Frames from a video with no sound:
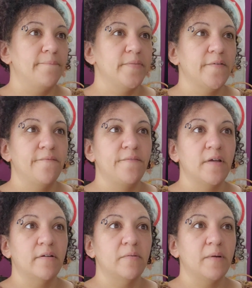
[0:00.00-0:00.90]
The
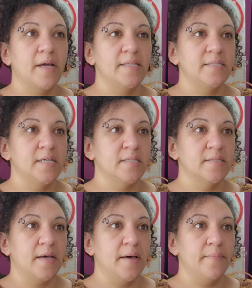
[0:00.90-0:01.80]
Ferry Ride tank
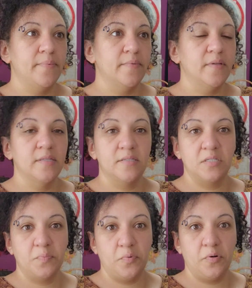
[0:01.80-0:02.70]
top. That's a
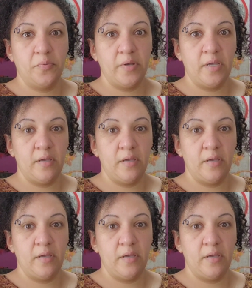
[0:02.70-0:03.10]
sport weight.